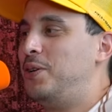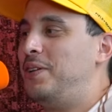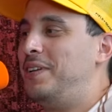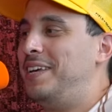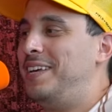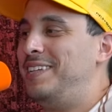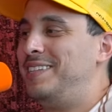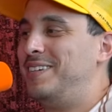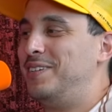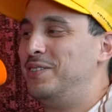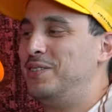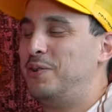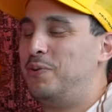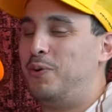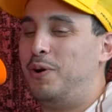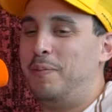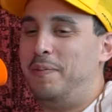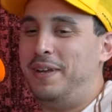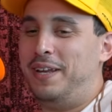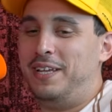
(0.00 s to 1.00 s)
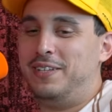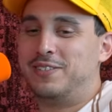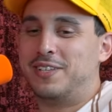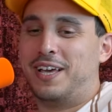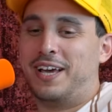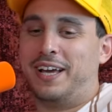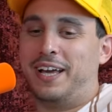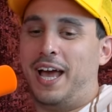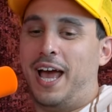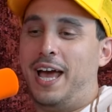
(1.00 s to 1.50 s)
Dude, he told a woman, he's
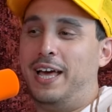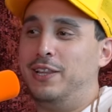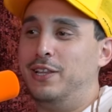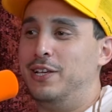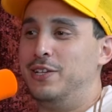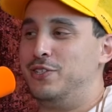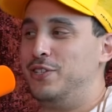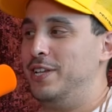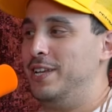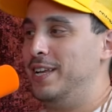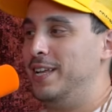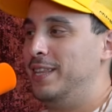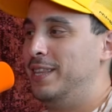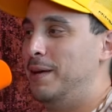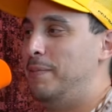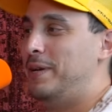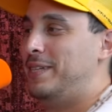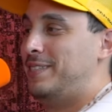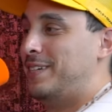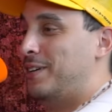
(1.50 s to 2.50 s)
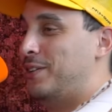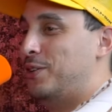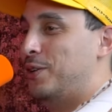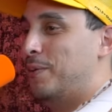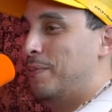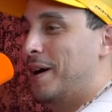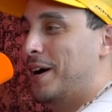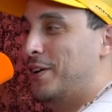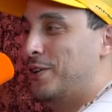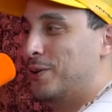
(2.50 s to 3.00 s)
like, hey, listen, let me tell you
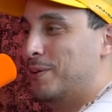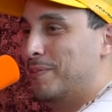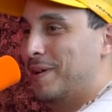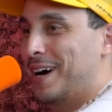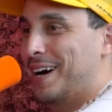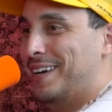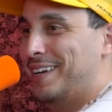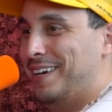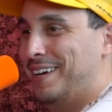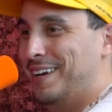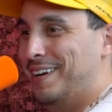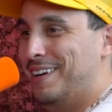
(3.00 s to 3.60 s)
about your body